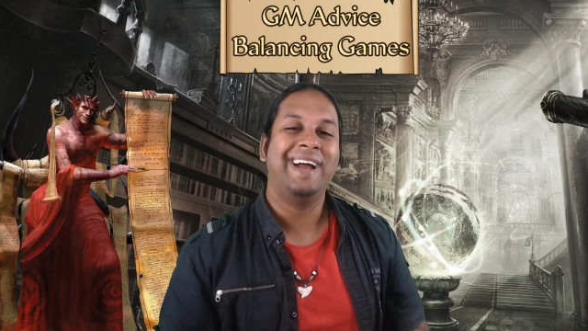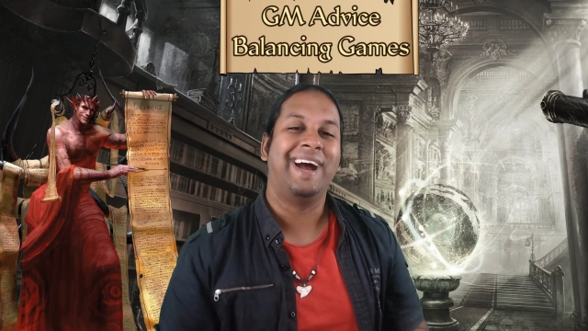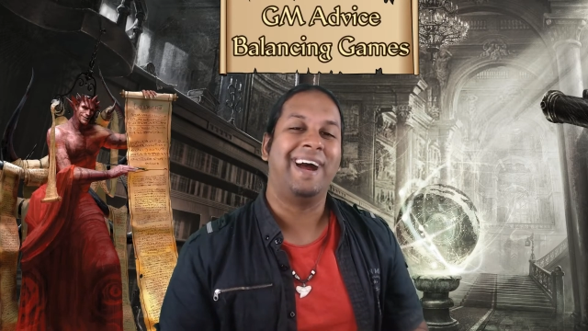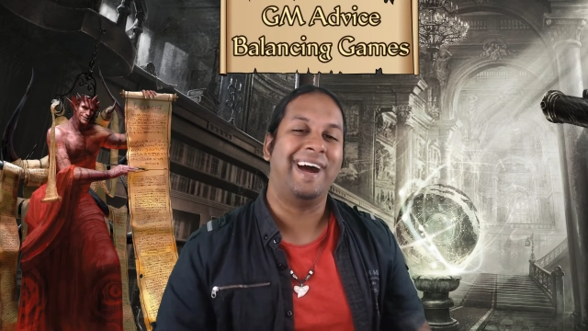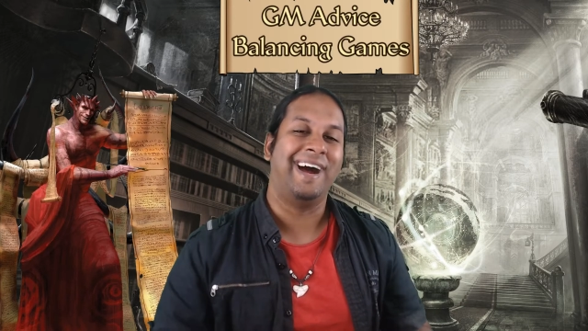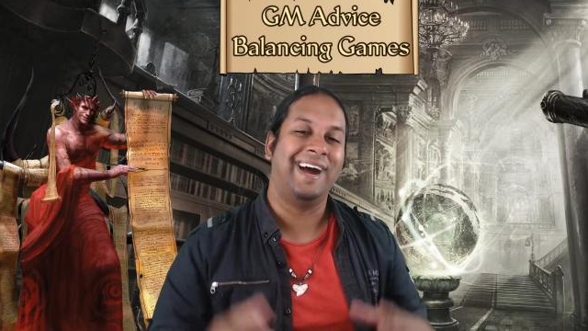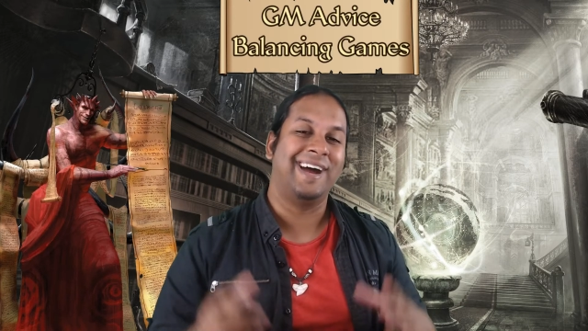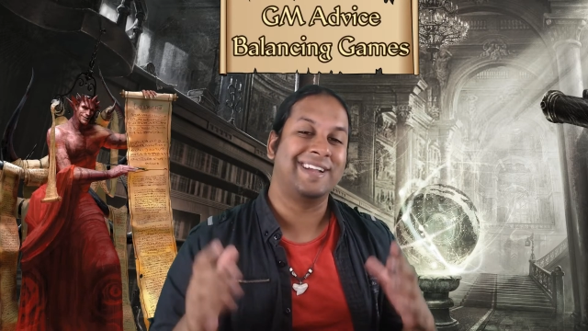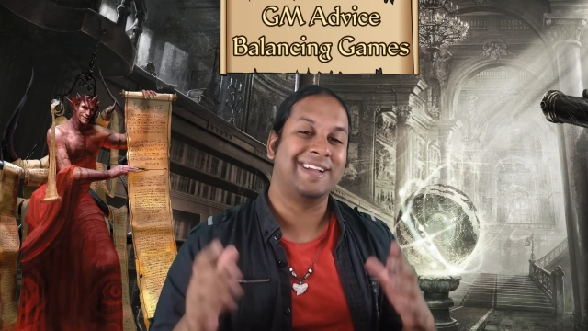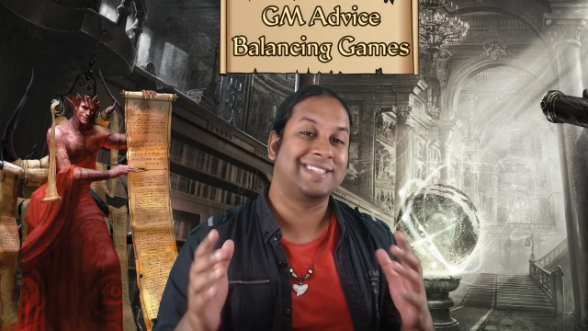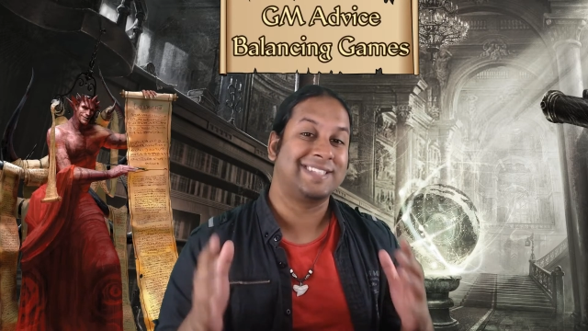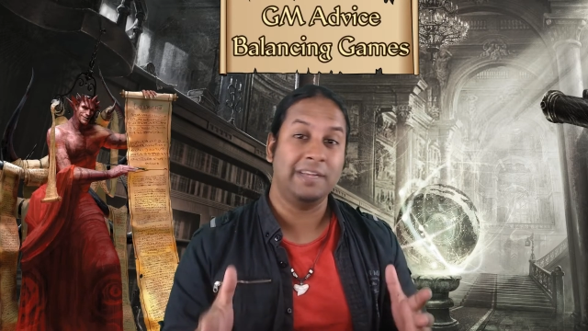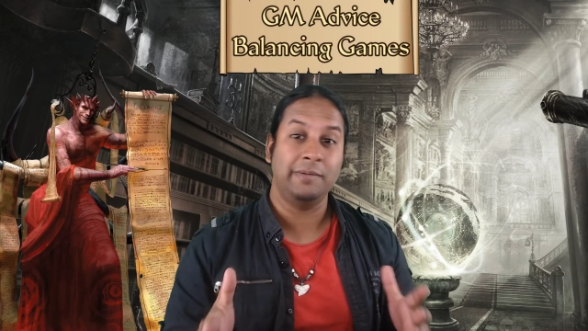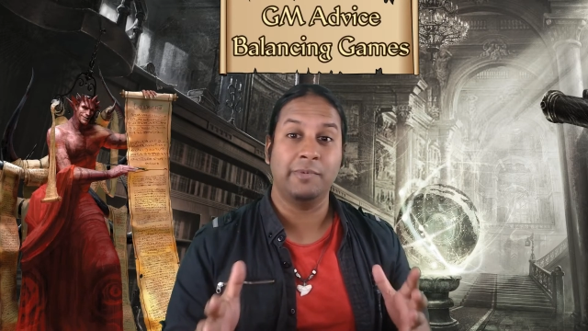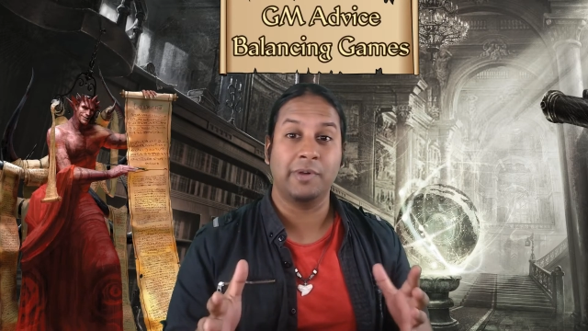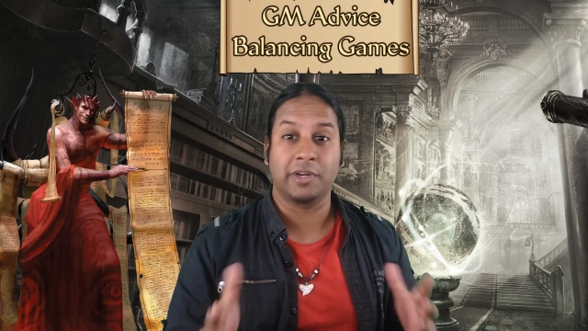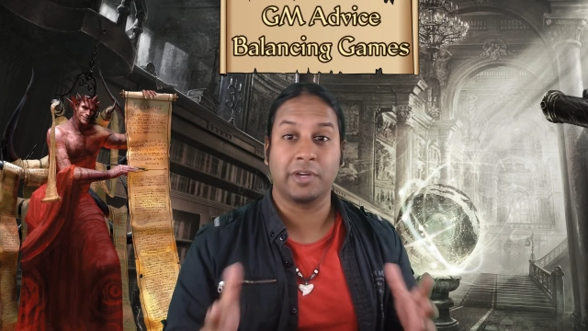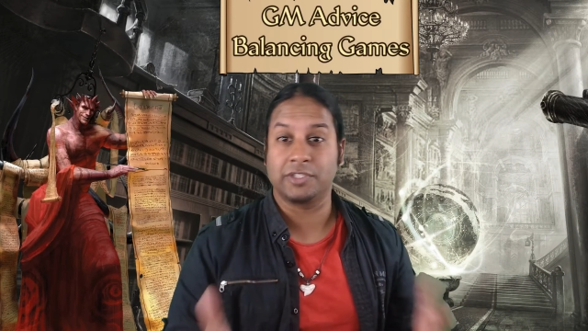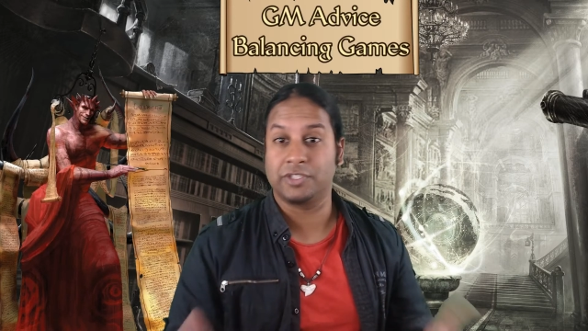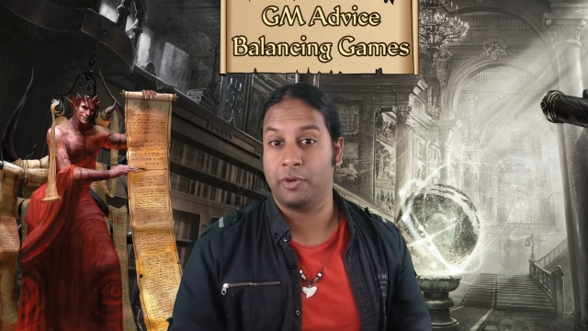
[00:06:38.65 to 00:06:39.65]

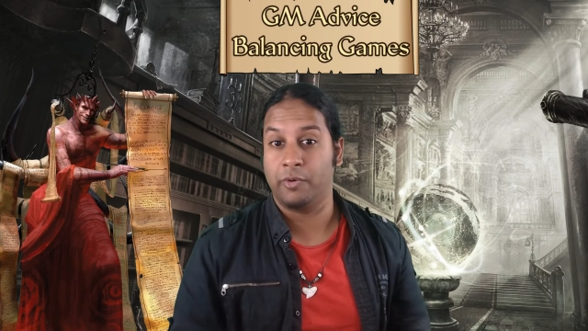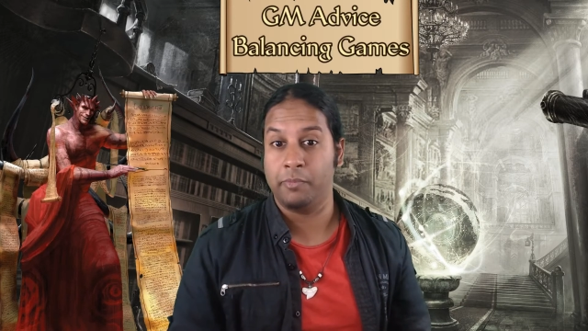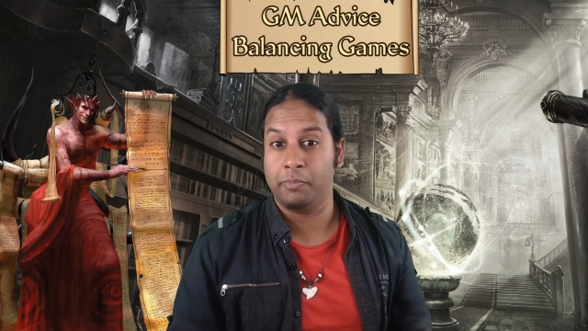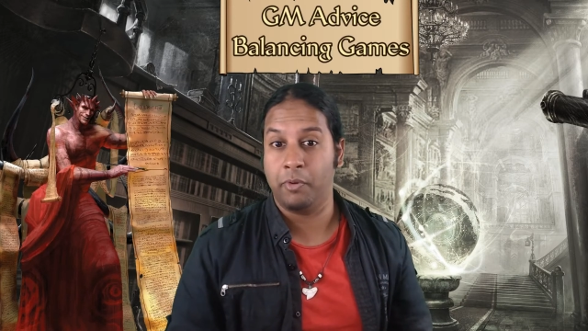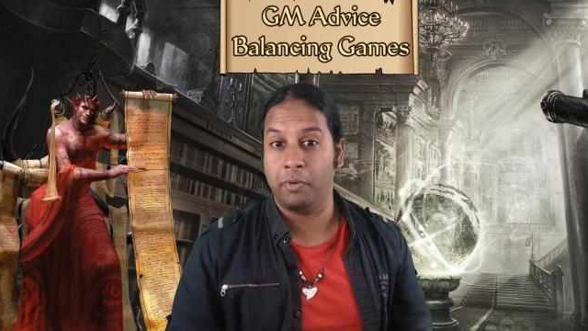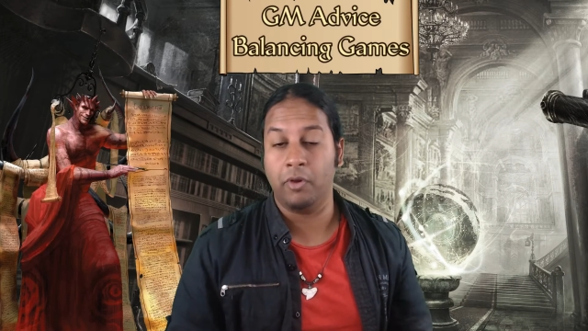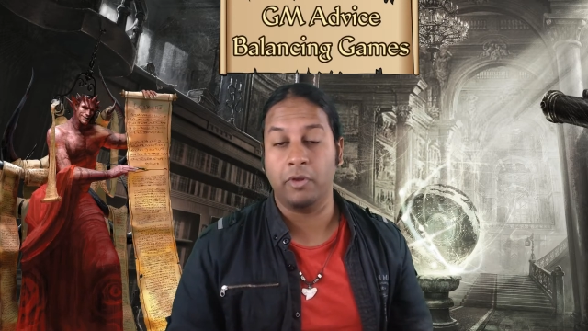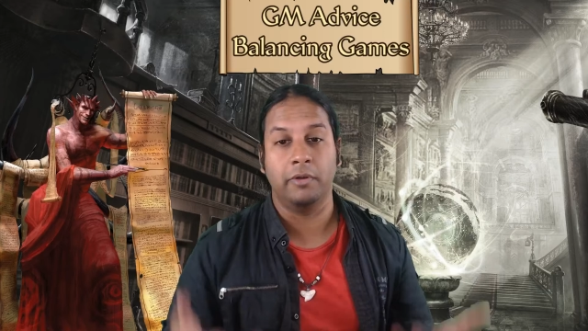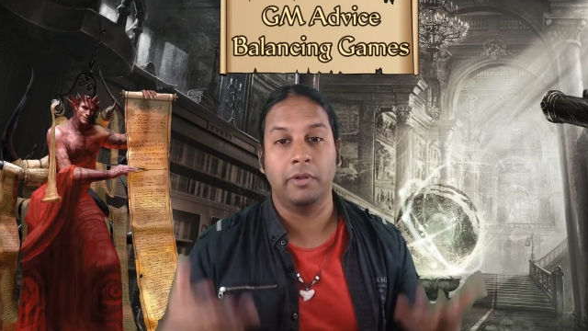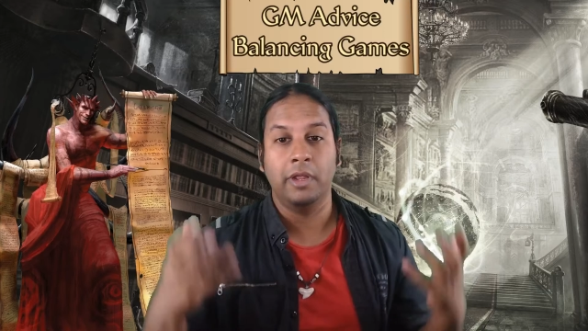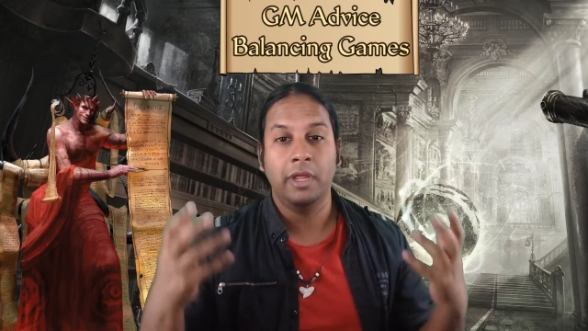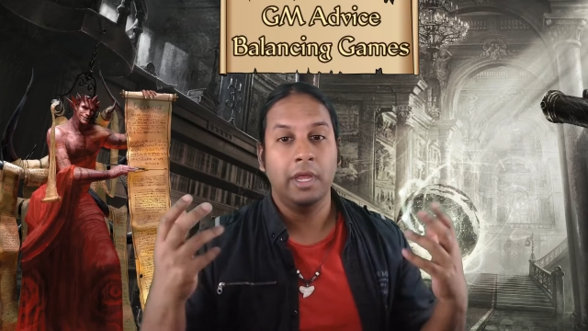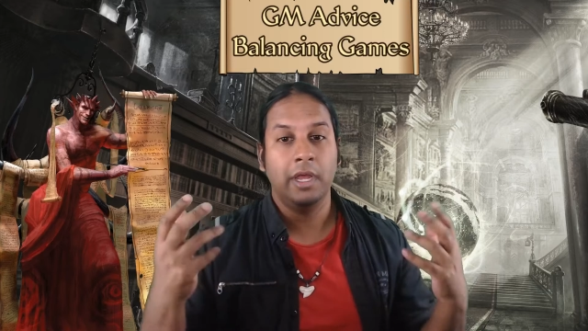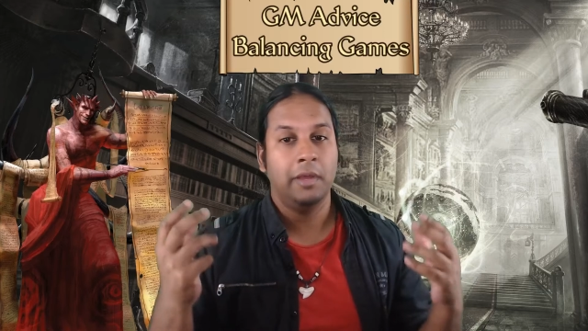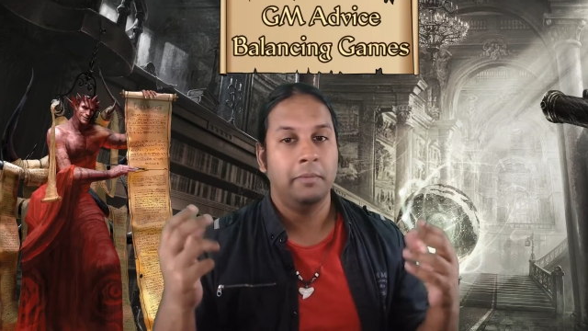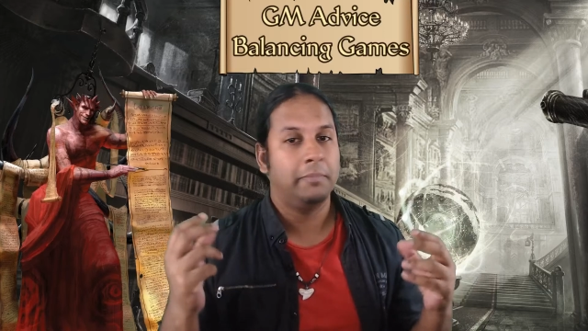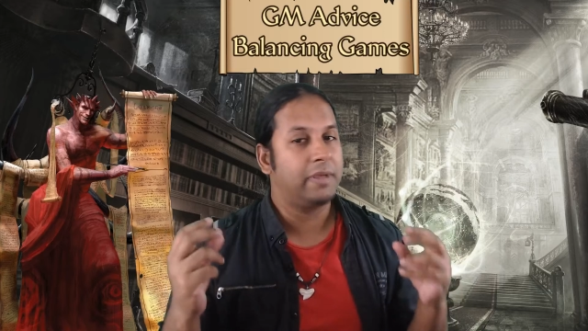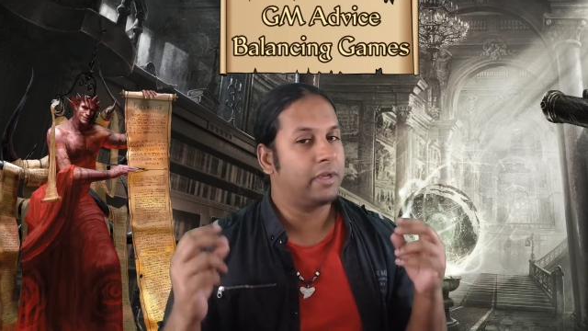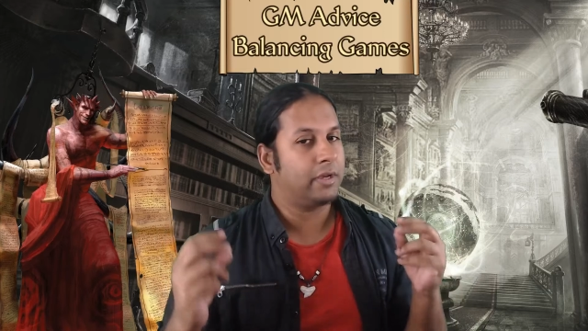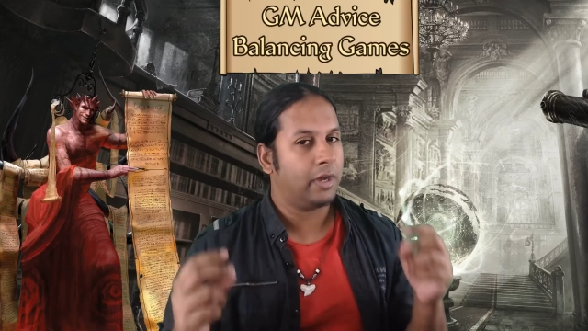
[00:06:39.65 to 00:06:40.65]
Teamwork's so important
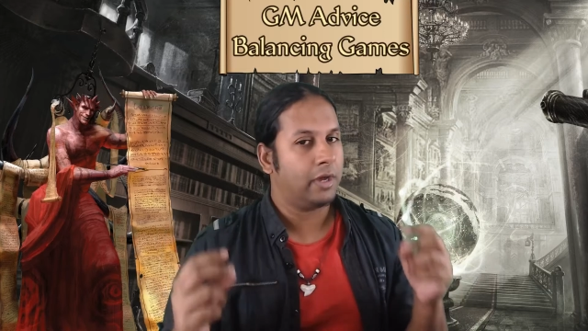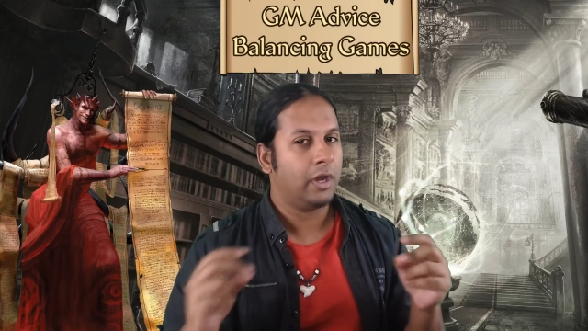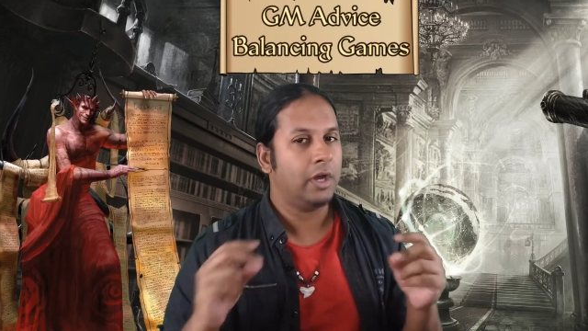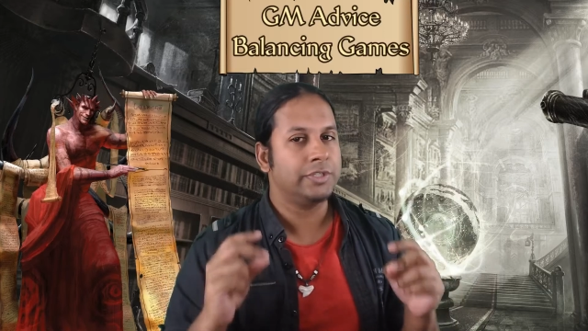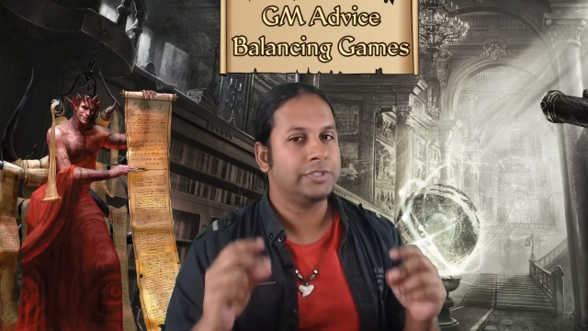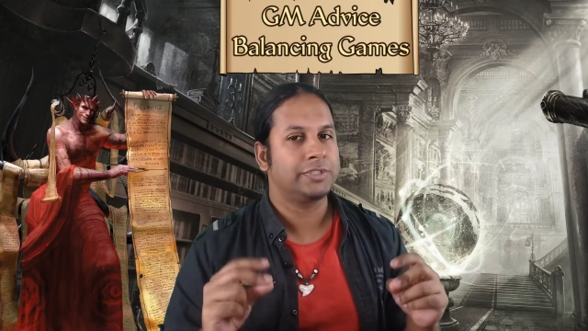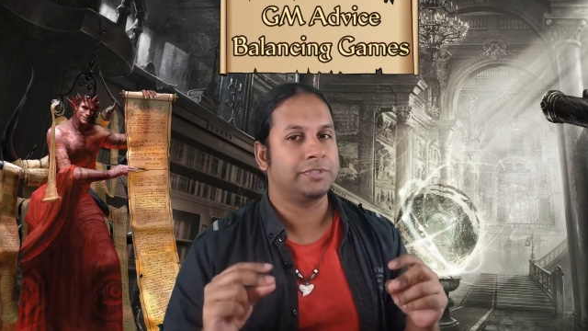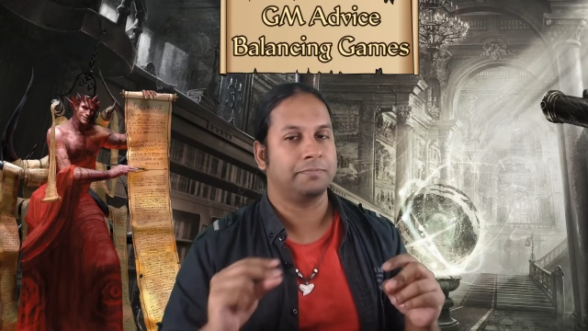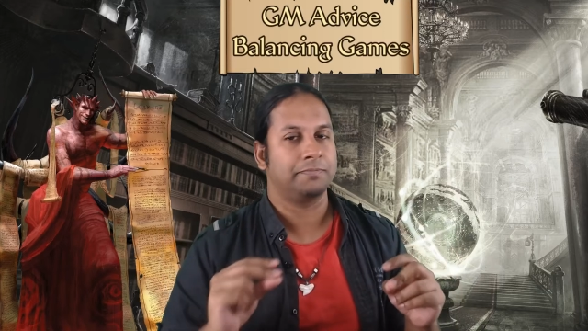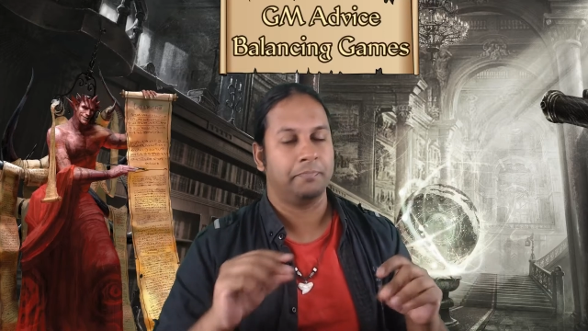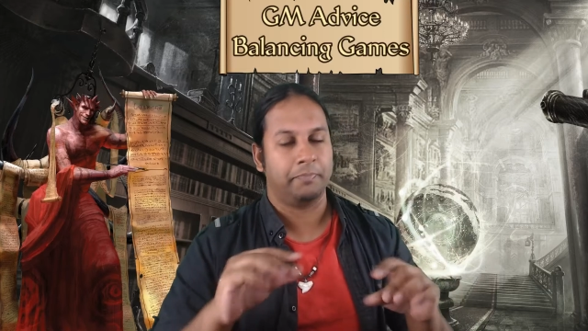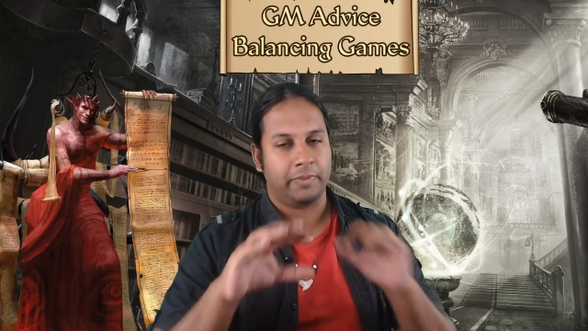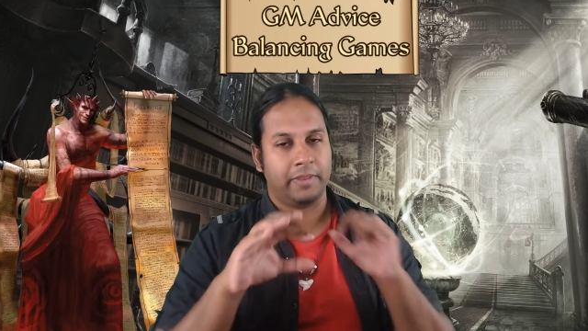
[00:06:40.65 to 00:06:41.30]
because